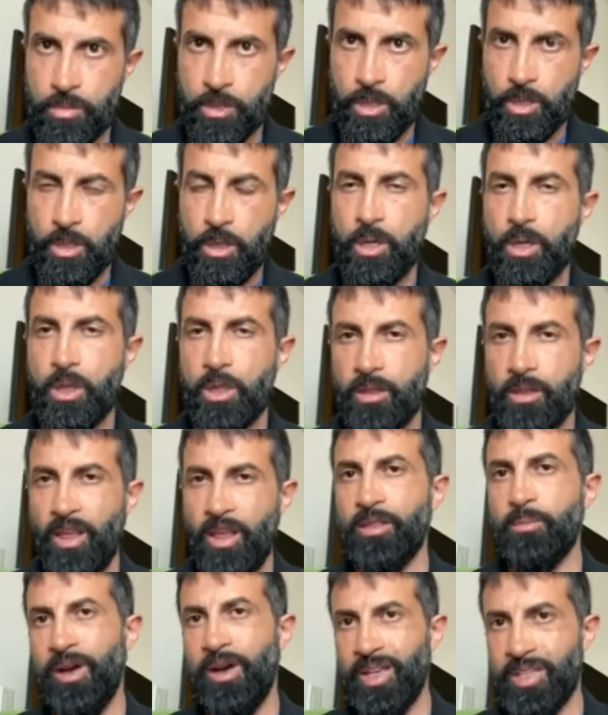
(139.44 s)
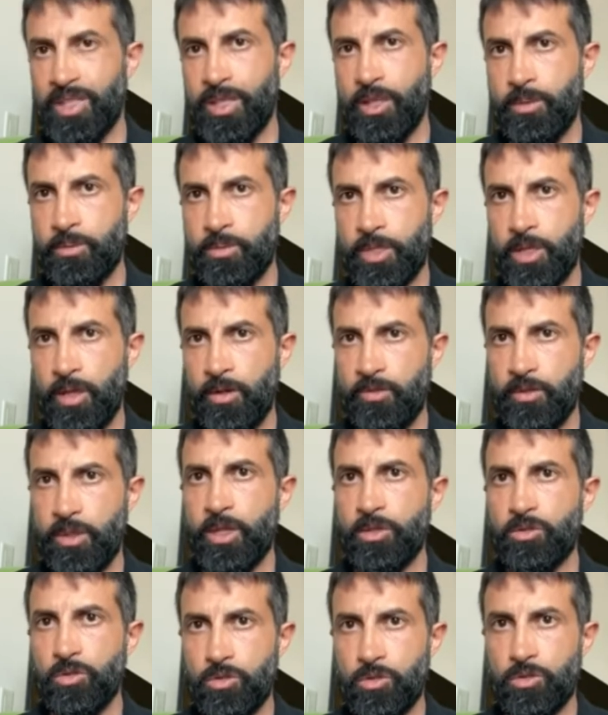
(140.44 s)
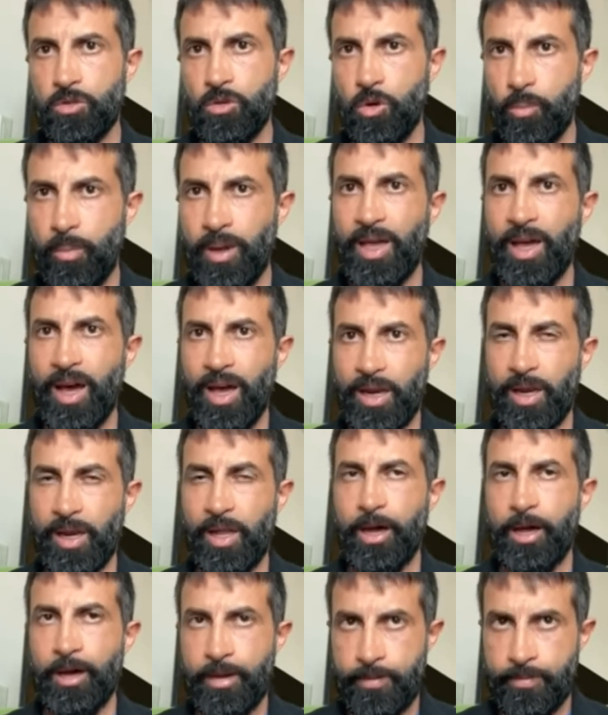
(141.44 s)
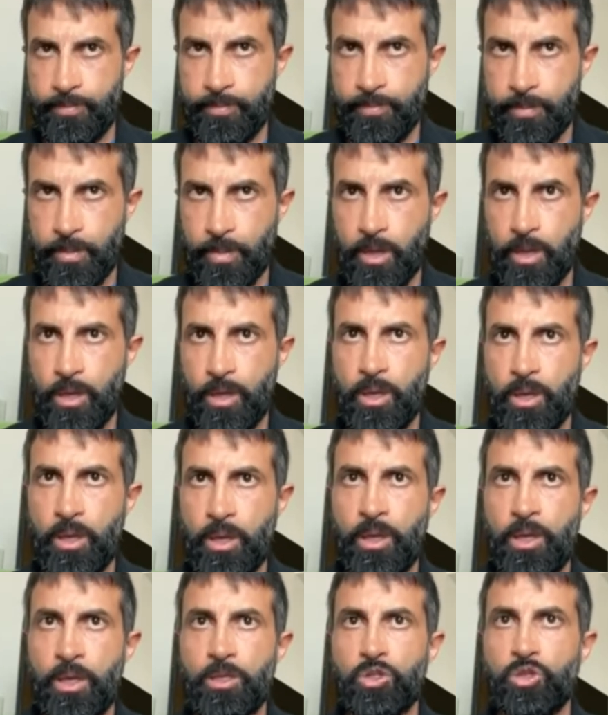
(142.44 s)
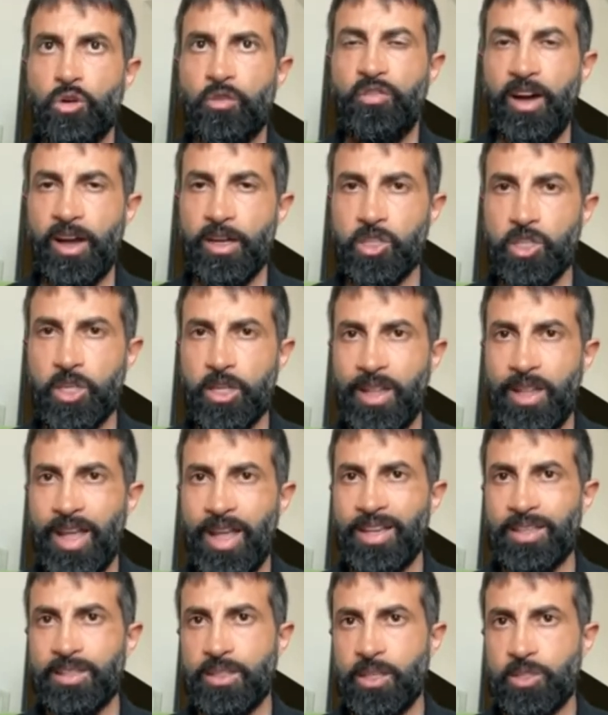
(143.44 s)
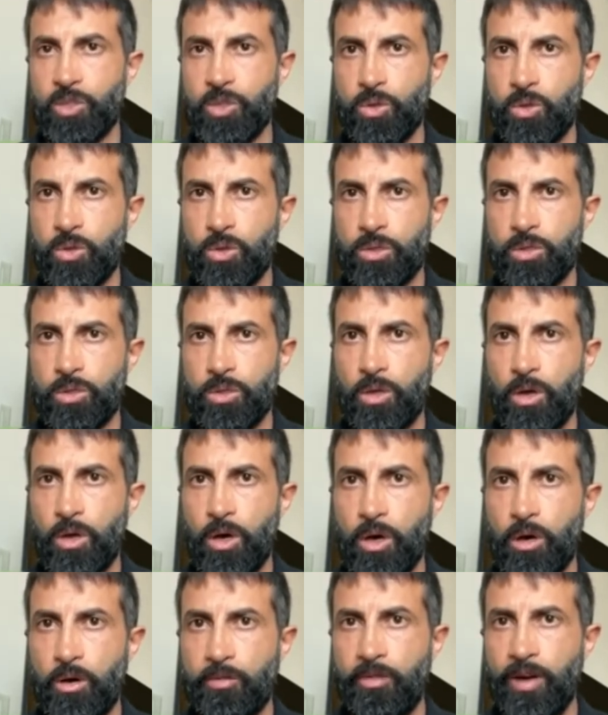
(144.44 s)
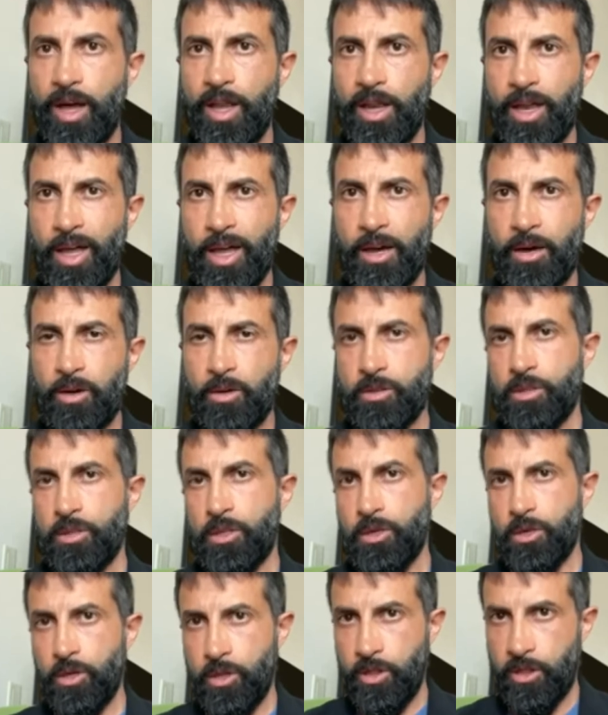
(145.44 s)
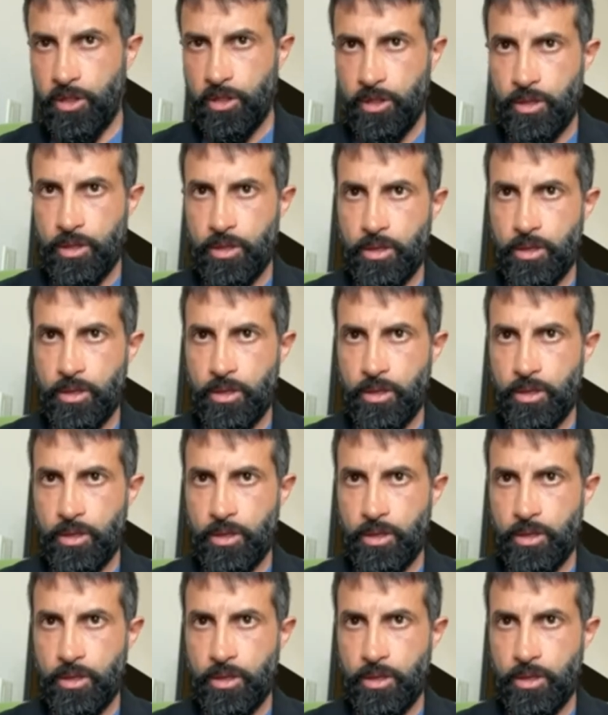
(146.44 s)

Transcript: the non-Muslims if they don't obey Allah, to function as the sword of Allah on earth.